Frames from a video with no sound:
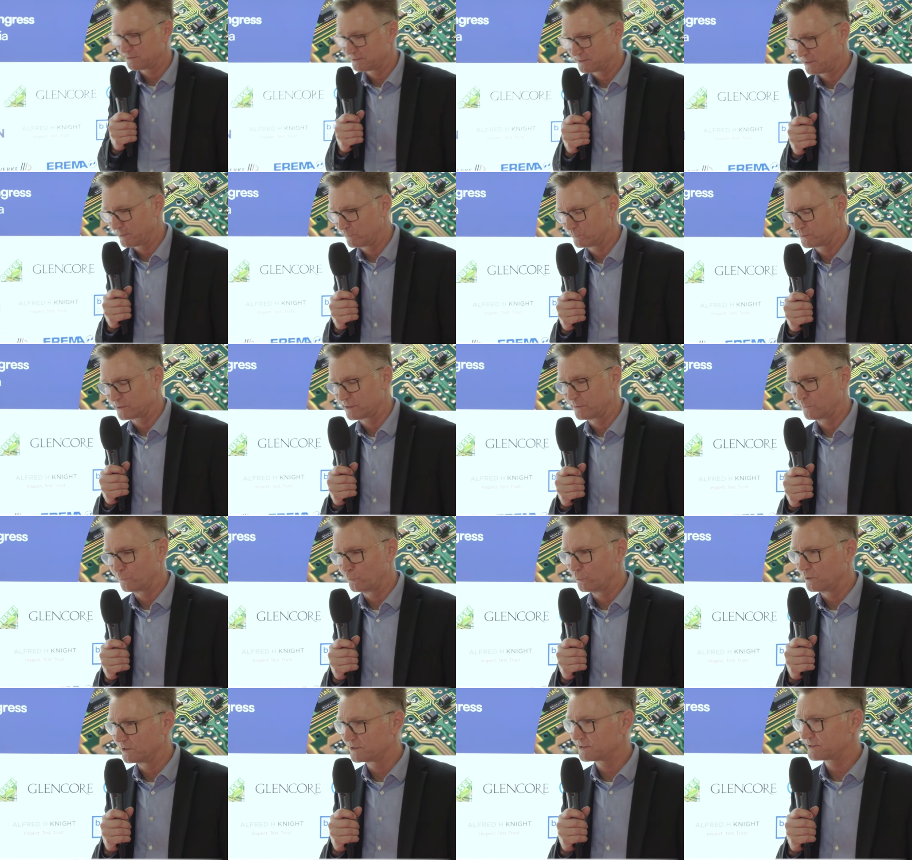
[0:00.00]
say
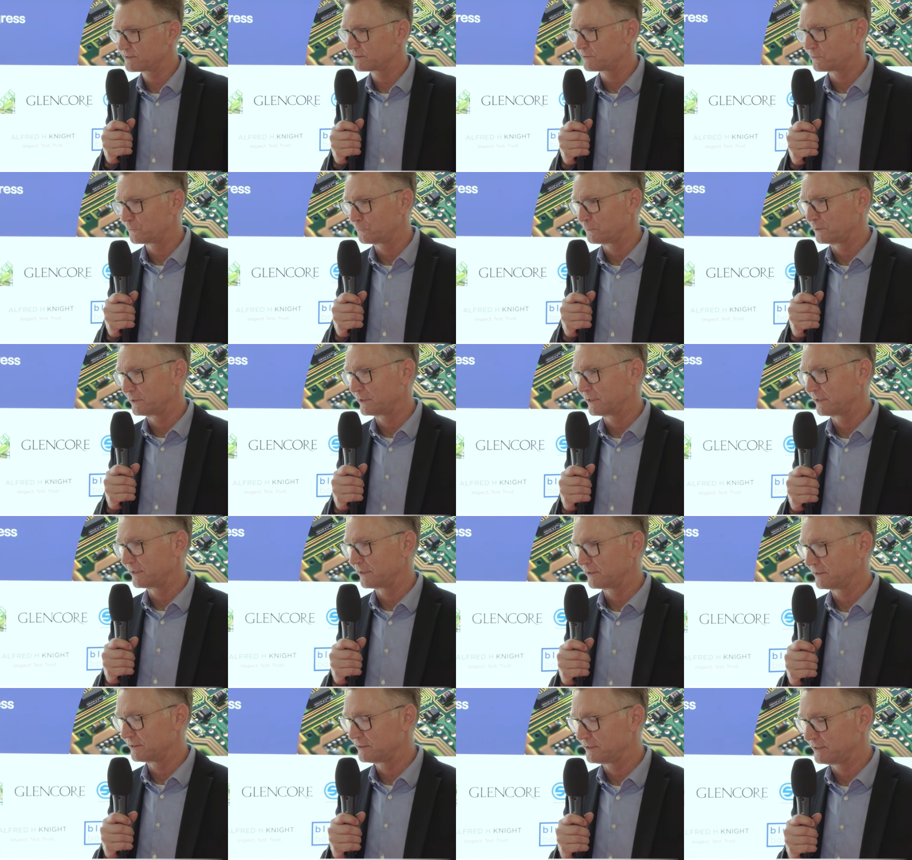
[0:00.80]
some words
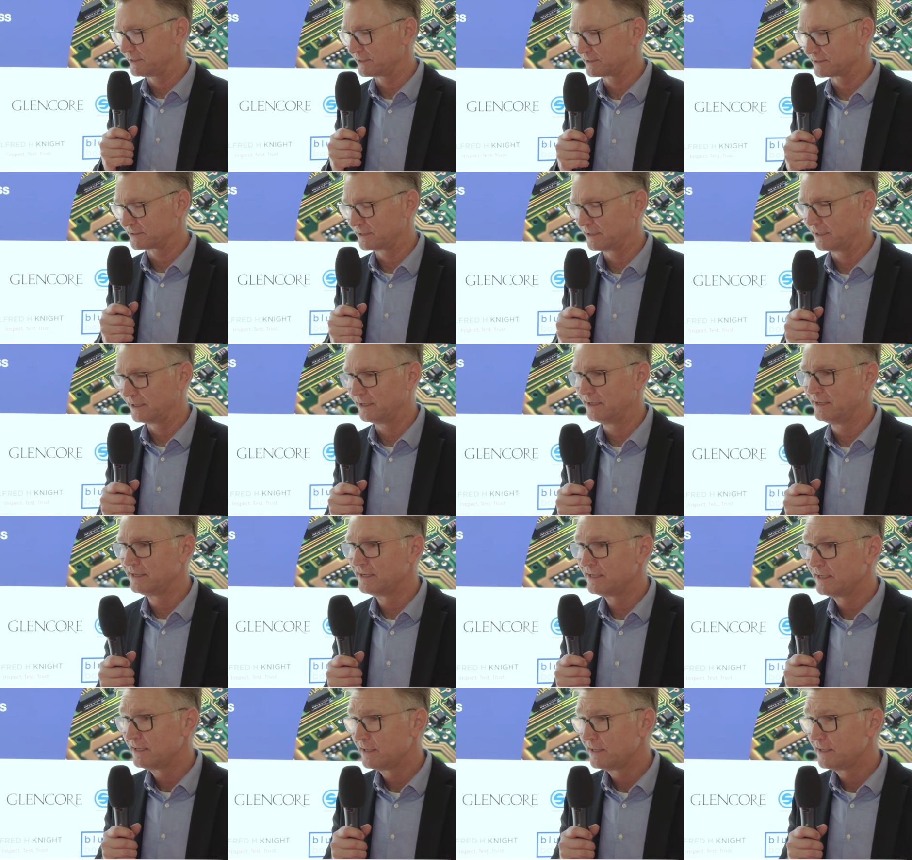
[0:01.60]
regarding TSR.